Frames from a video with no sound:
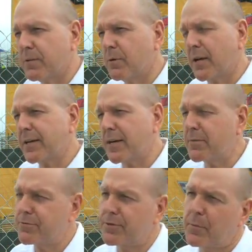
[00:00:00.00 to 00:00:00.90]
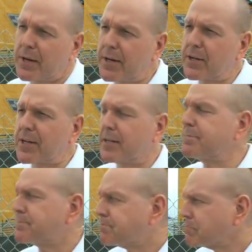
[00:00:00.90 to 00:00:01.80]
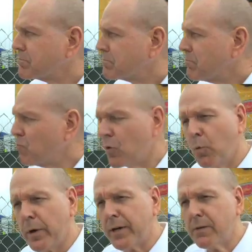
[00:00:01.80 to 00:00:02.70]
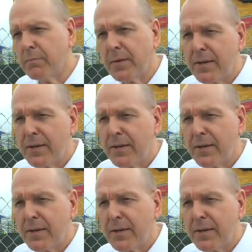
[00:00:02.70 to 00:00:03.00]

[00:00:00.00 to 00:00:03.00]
Well, I come from an area where